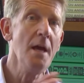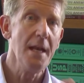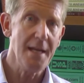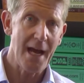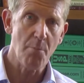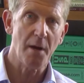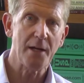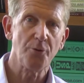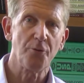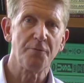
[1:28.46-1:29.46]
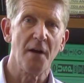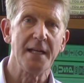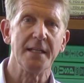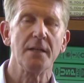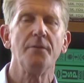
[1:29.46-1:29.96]
Now buyers are
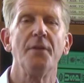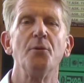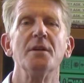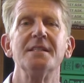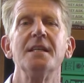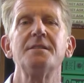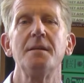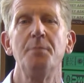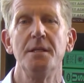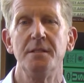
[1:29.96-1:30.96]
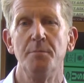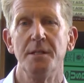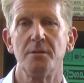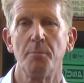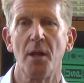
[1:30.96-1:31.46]
finding that their existing
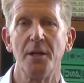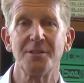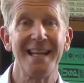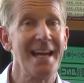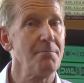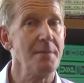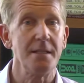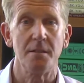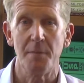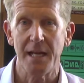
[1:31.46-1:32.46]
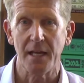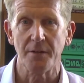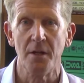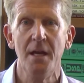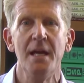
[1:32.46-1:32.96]
PCB suppliers can't meet
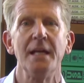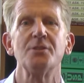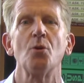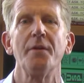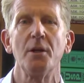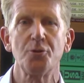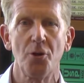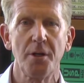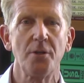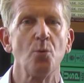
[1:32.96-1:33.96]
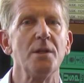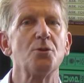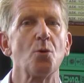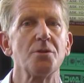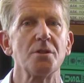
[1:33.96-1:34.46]
demand, and so they are turning to
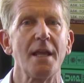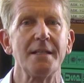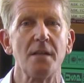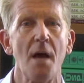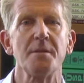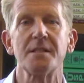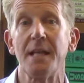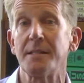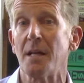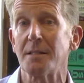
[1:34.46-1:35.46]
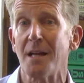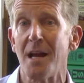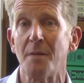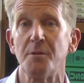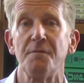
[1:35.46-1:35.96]
resources like
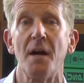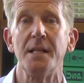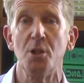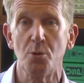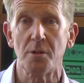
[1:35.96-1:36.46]
thomasnet.com to find new